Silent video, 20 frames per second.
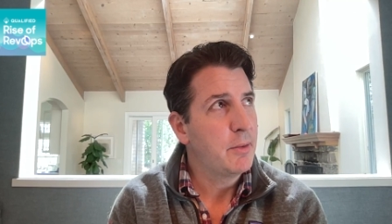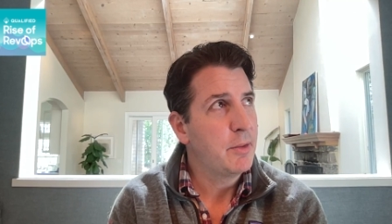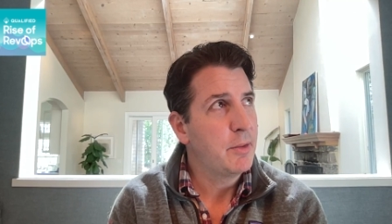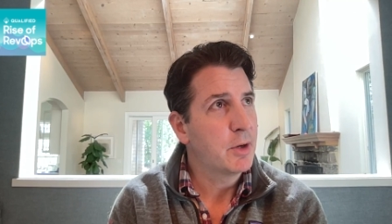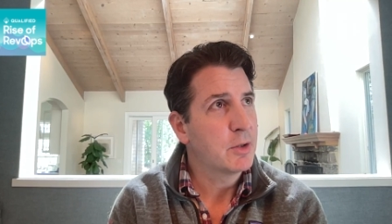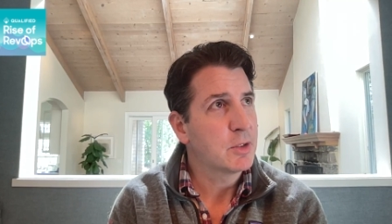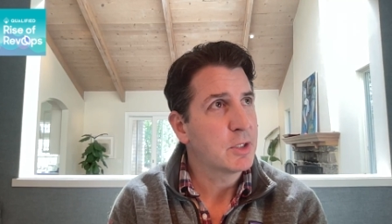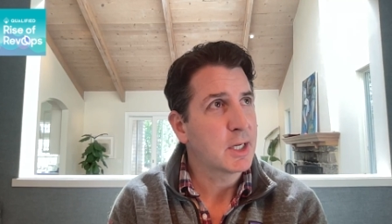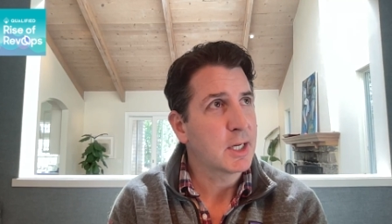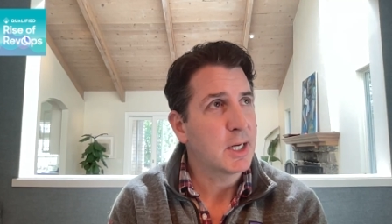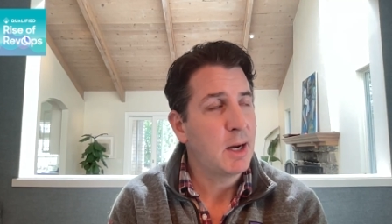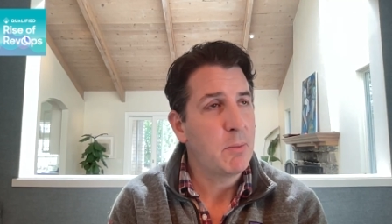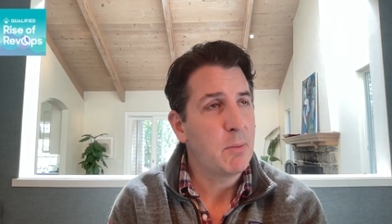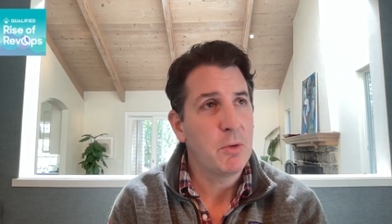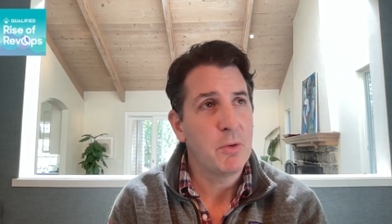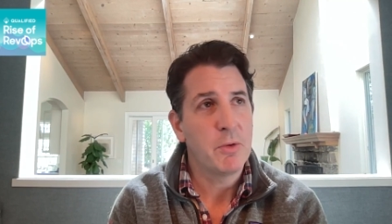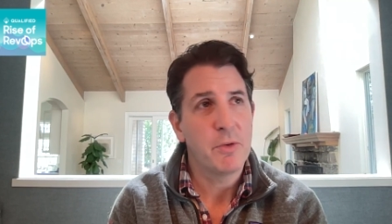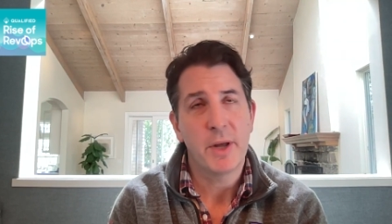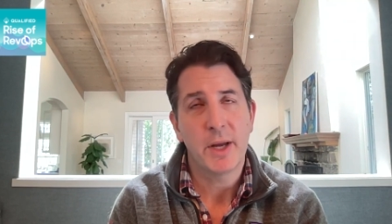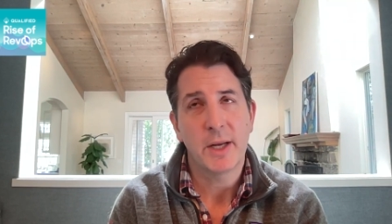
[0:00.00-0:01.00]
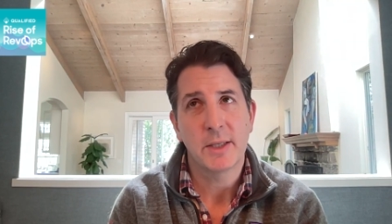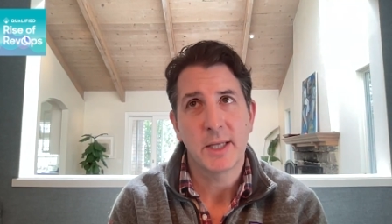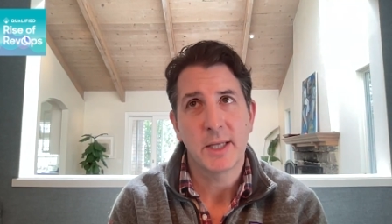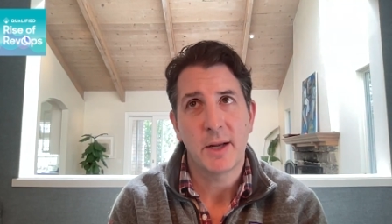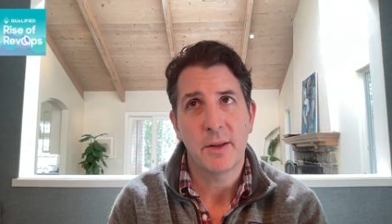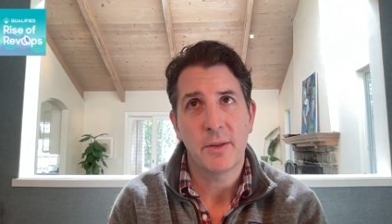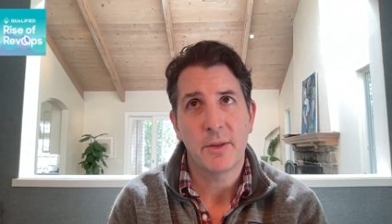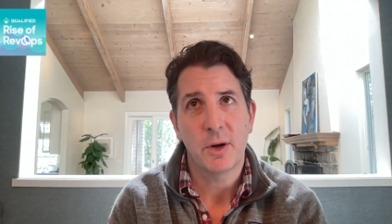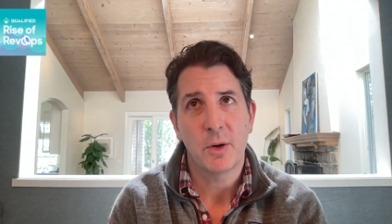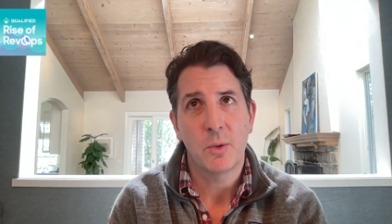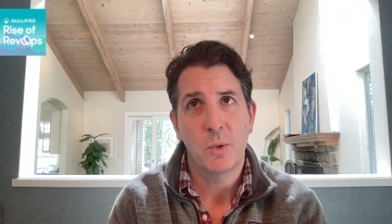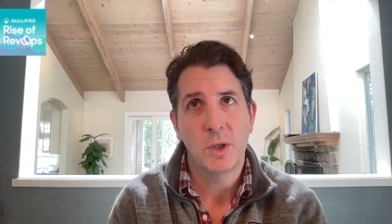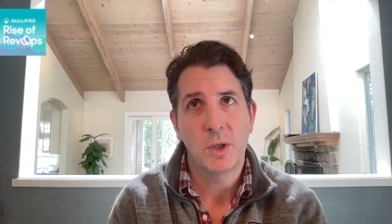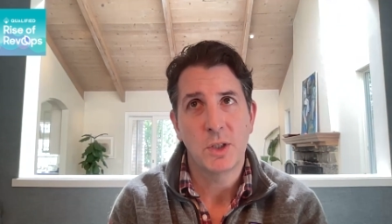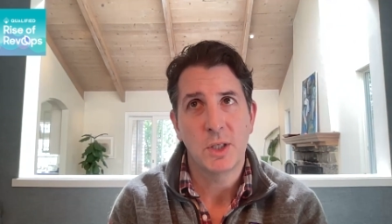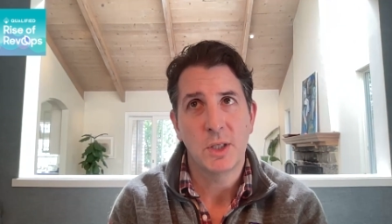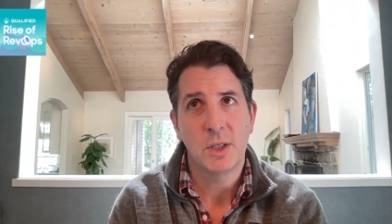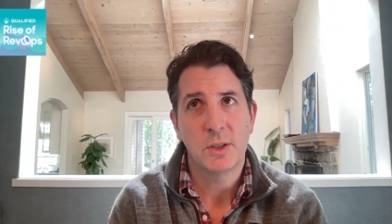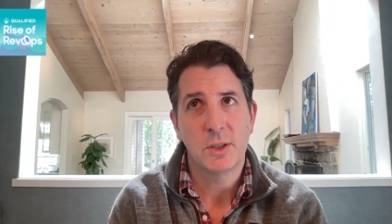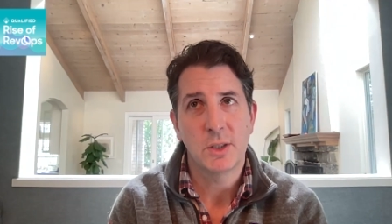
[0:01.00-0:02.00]
there's a couple things out there,
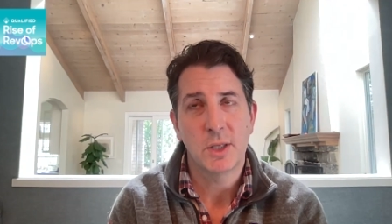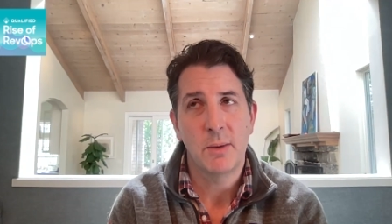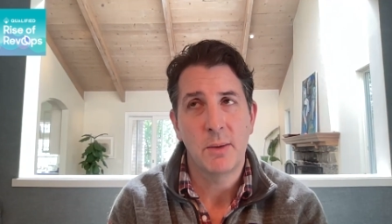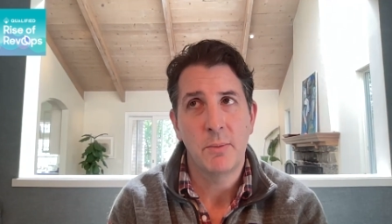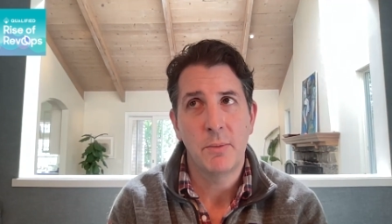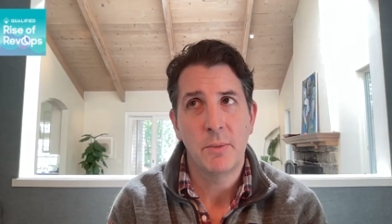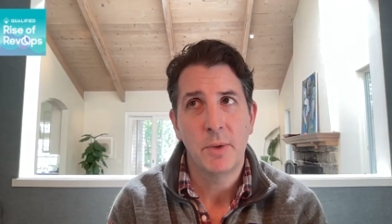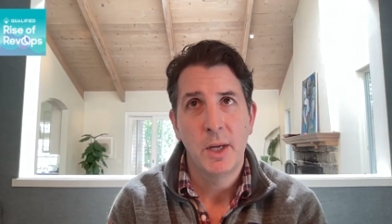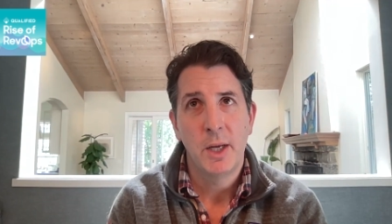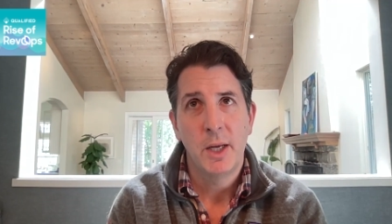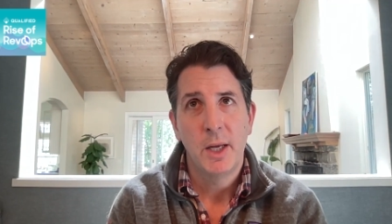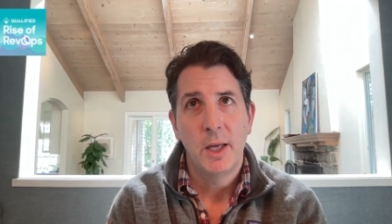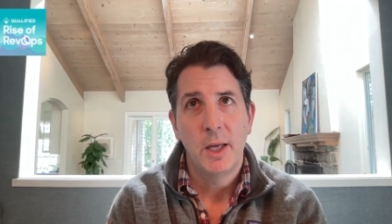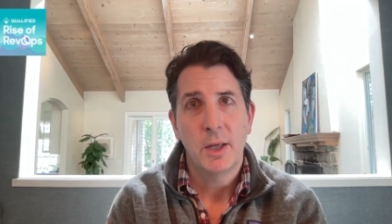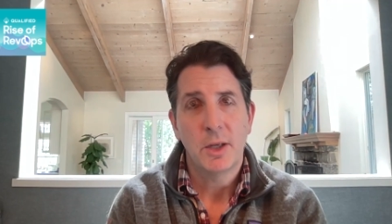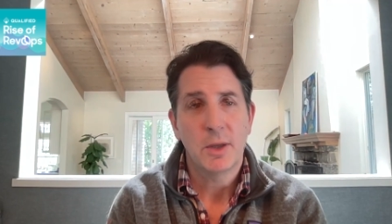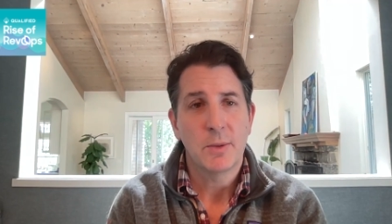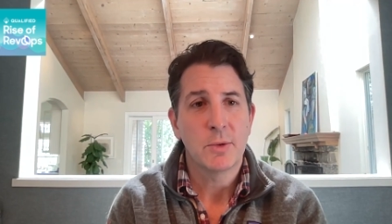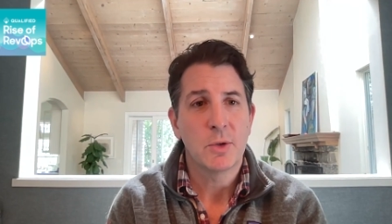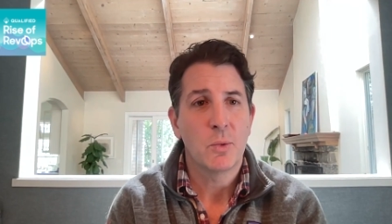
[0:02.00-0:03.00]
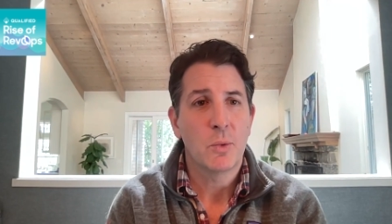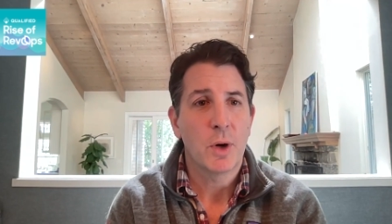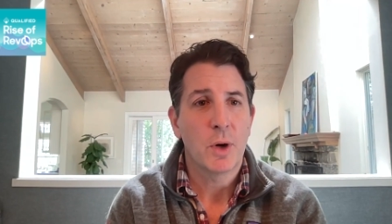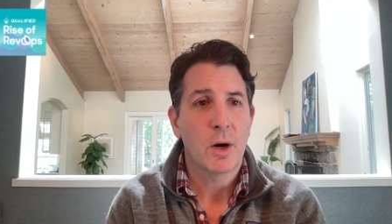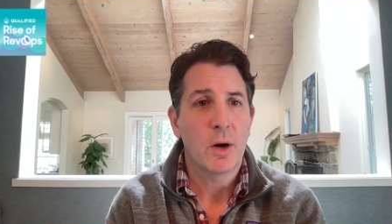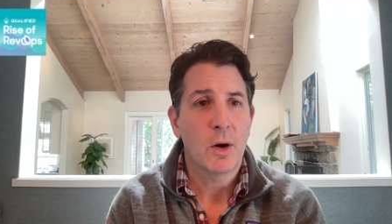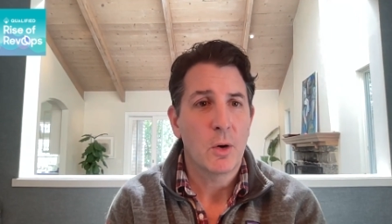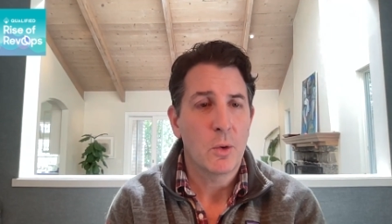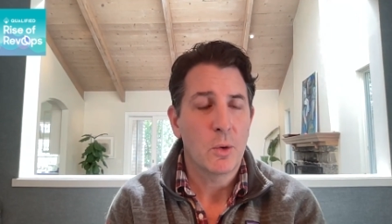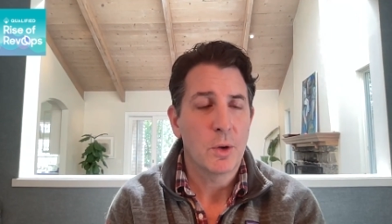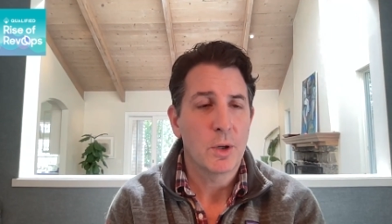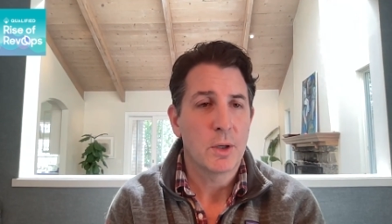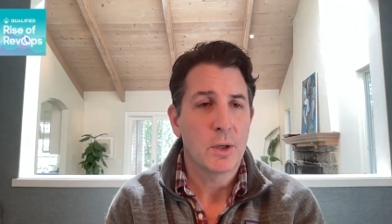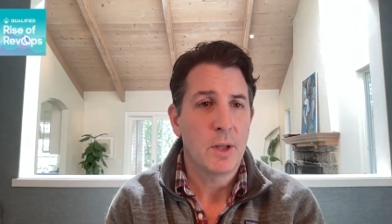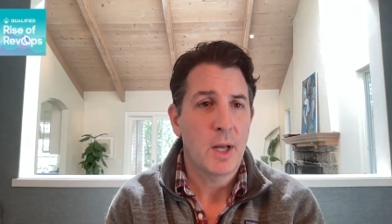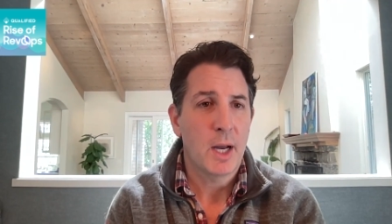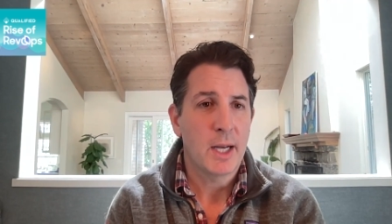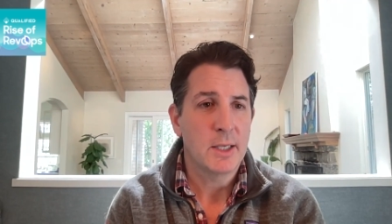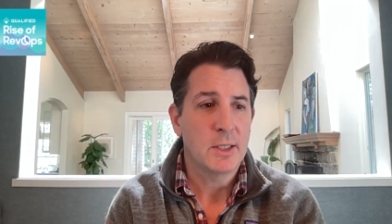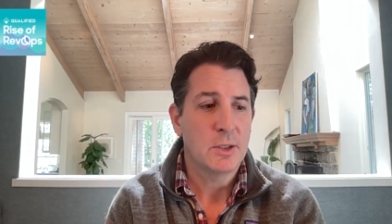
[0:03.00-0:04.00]
which is some in terms of where our org
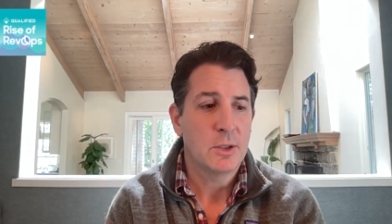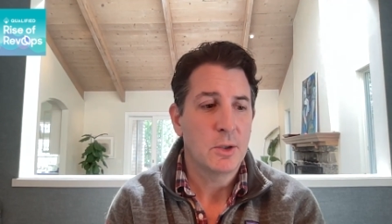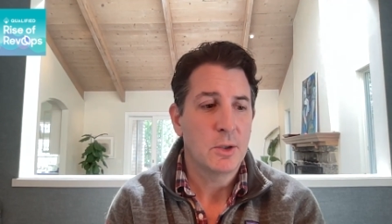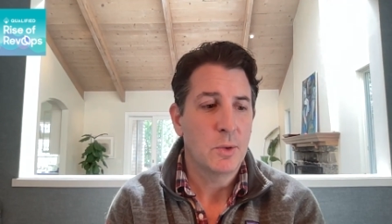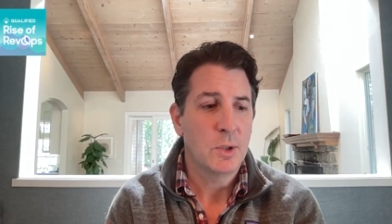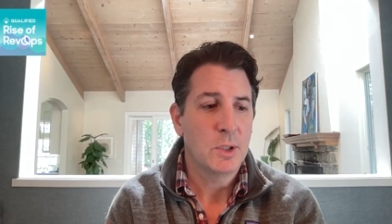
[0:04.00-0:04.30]
aligns to,